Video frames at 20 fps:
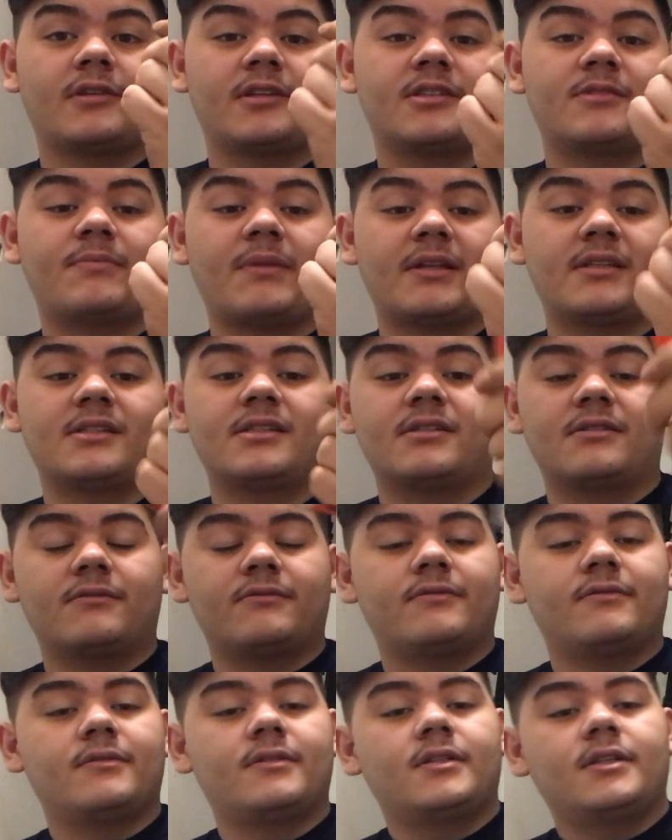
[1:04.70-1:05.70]
expensive
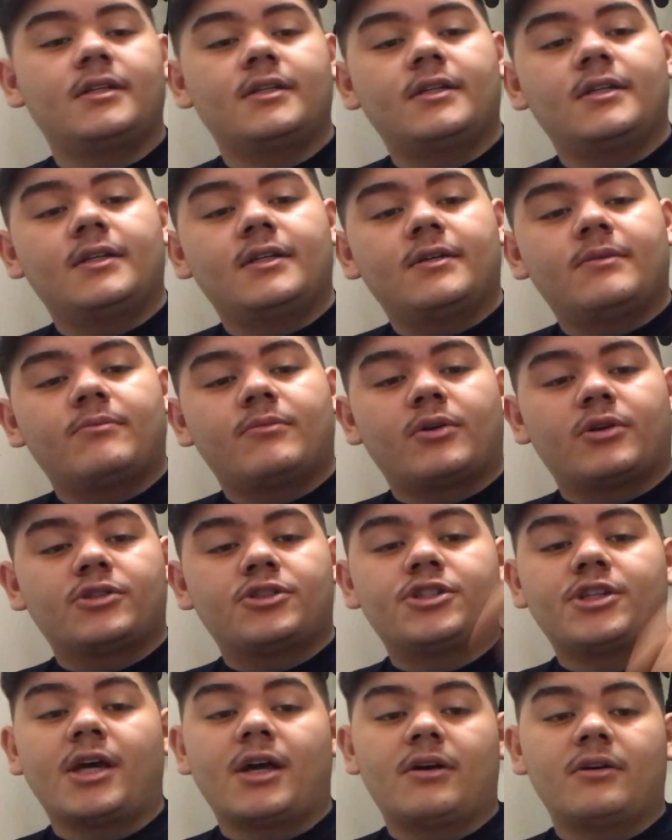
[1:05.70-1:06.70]
per
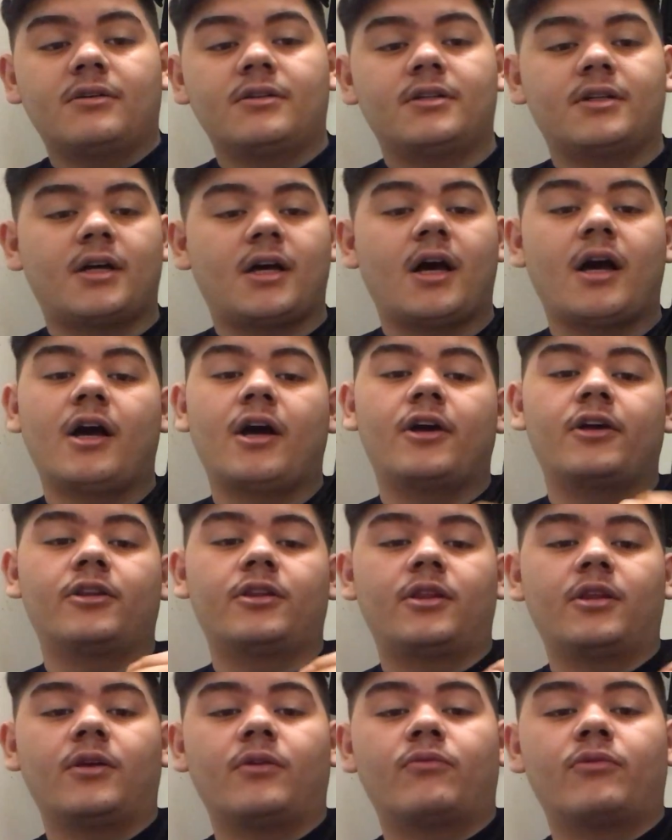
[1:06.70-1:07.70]
shell.
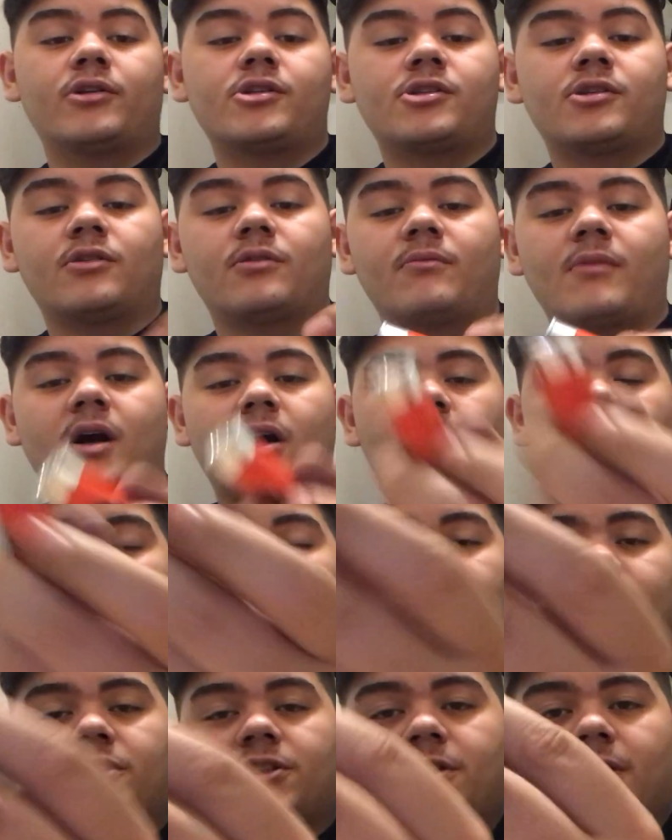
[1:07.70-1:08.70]
The original Mach
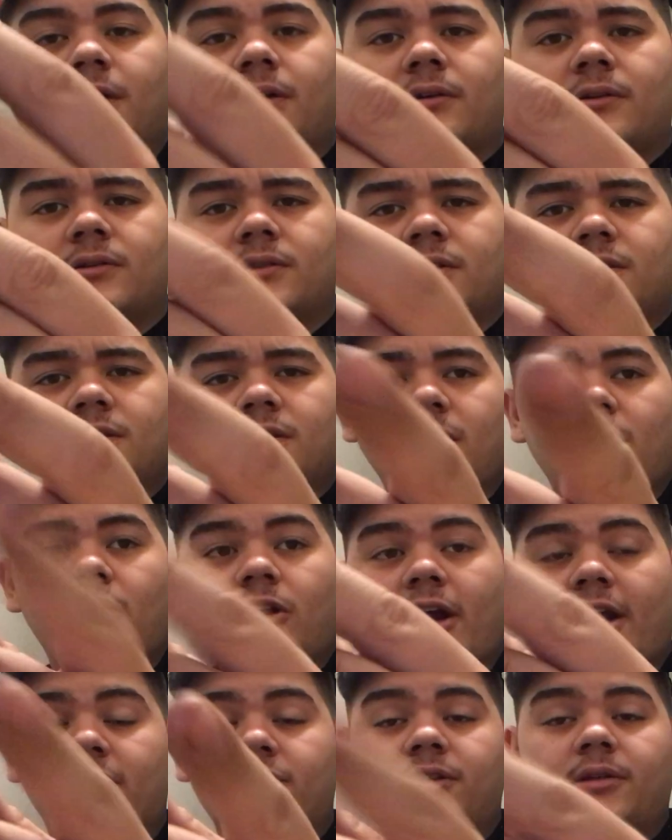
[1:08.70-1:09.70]
1 shells
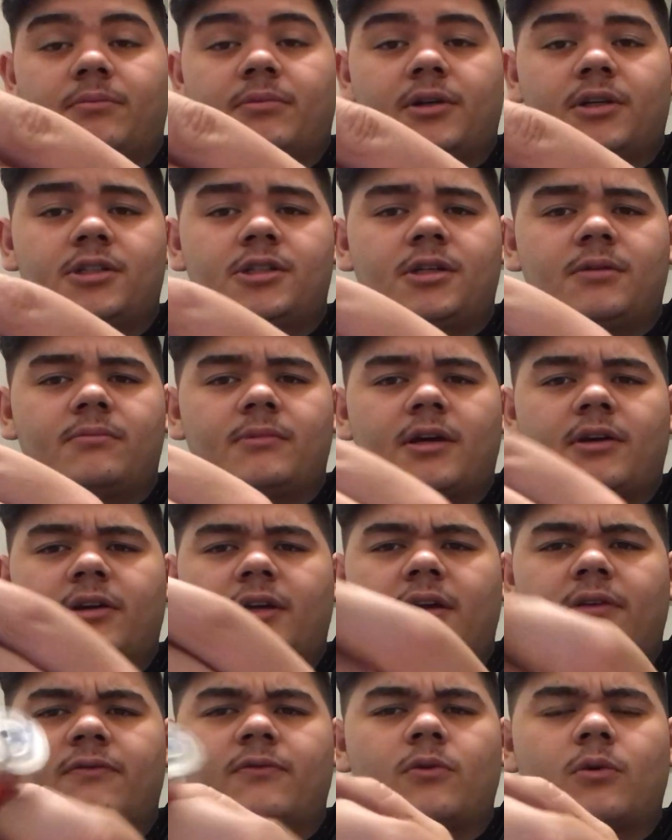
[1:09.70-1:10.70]
are actually pretty cheap now. You
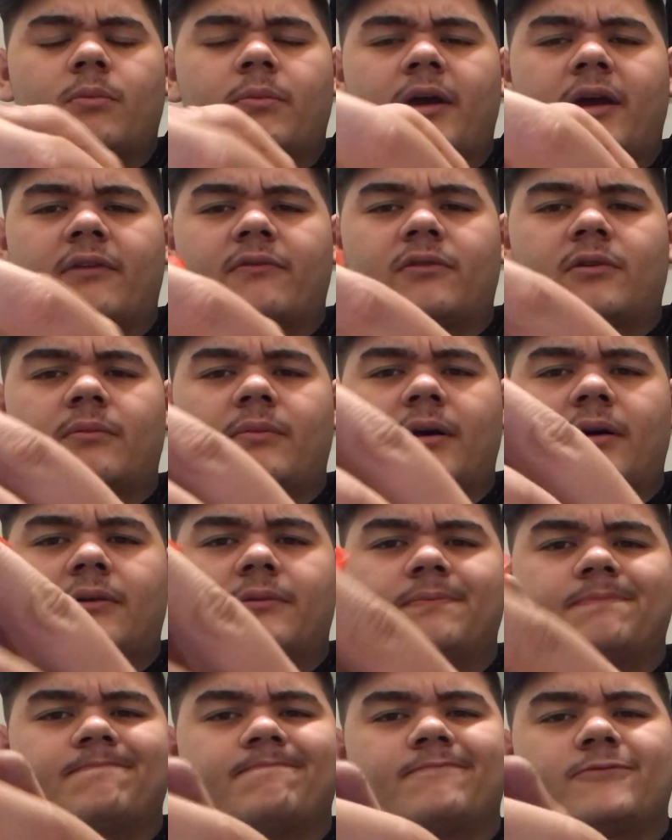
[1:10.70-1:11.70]
get a 4-pack for
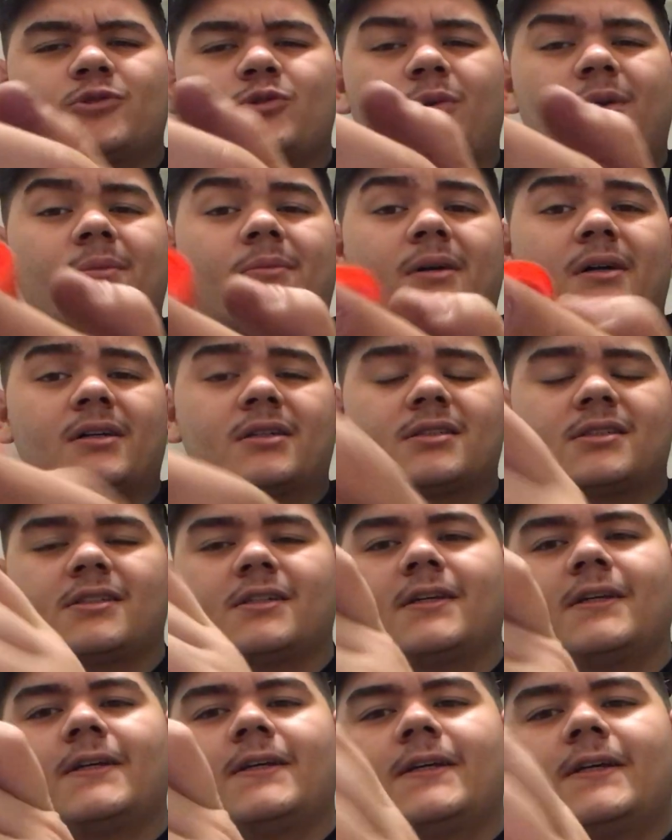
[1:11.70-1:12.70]
about 20 bucks.
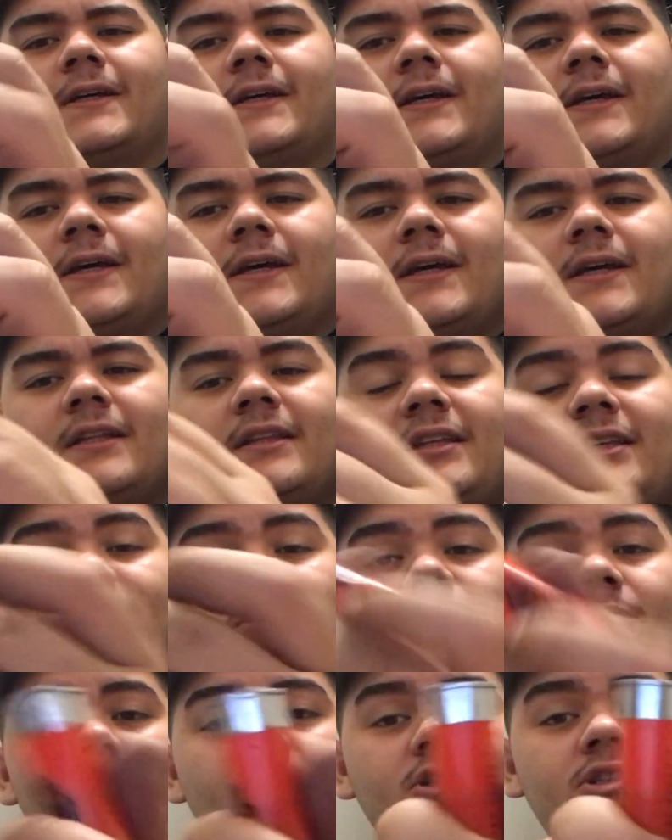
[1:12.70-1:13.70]

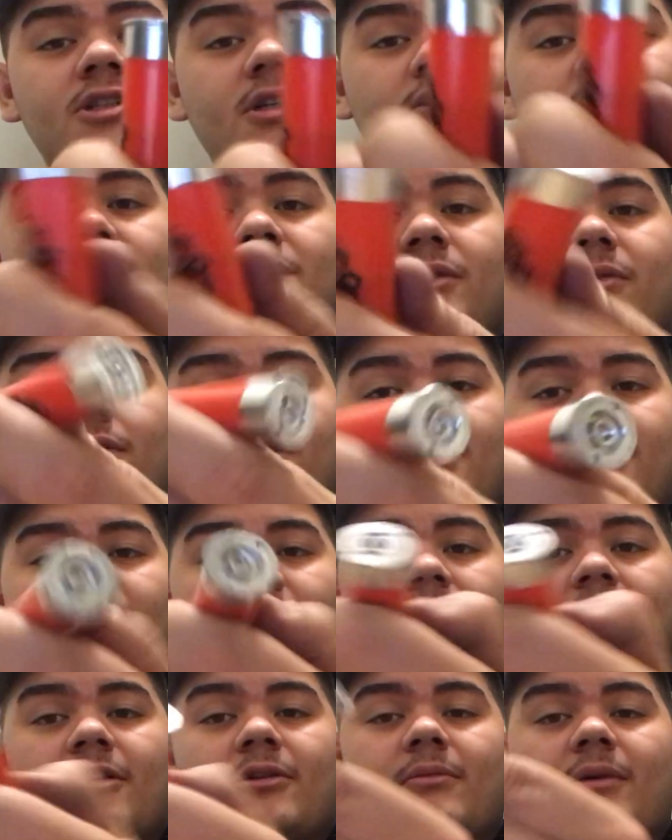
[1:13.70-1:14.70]
These smart shells though, on the other
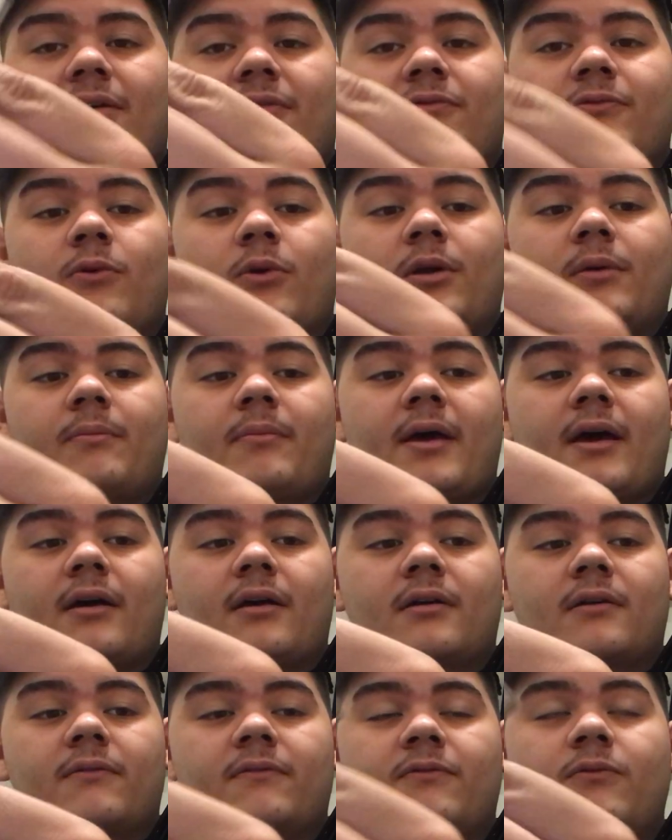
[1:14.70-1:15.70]
hand, are about 40
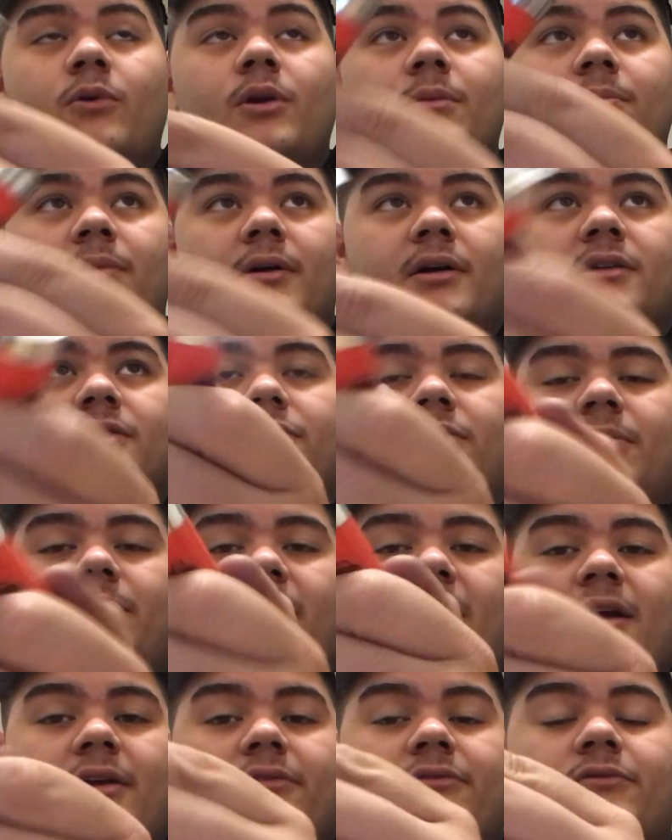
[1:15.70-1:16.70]
bucks for a
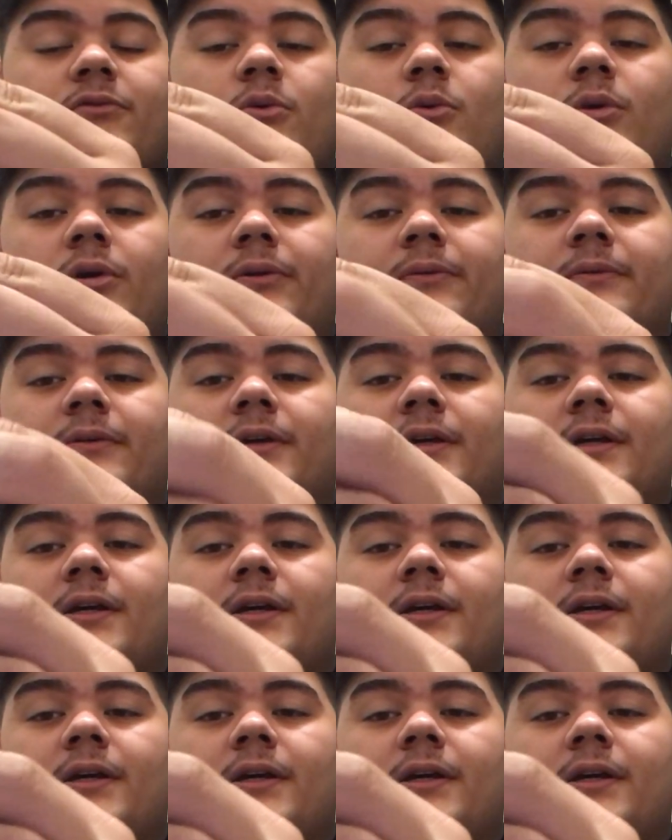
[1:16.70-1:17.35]
pack of 4.